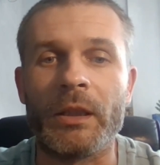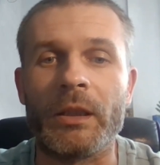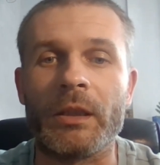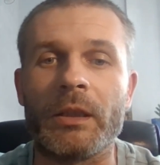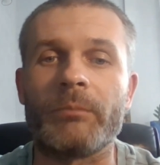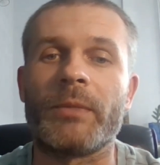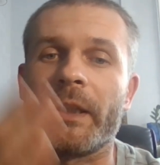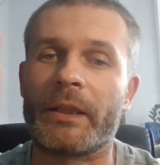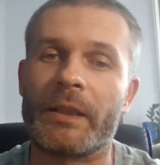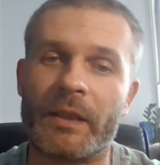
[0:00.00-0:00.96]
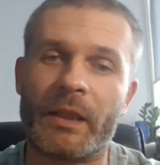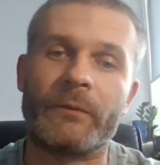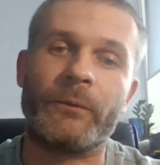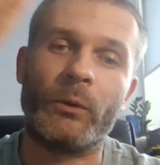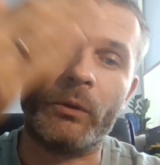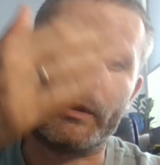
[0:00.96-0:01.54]
Like it can
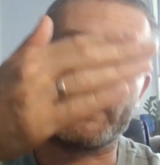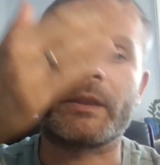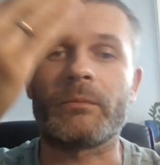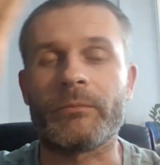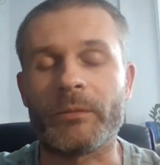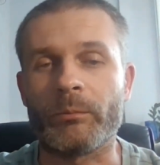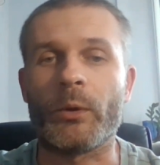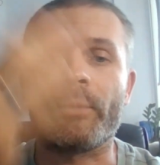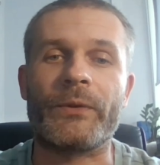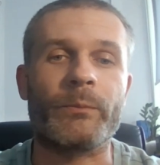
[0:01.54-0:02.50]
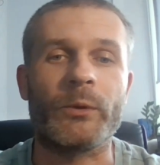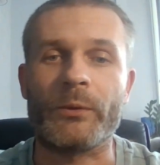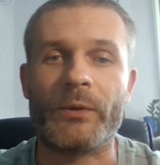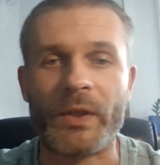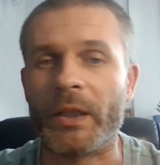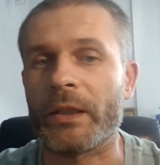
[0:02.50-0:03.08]
fold, both
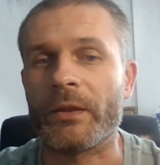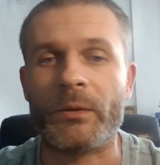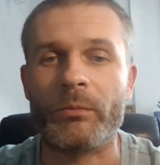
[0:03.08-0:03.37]
sides.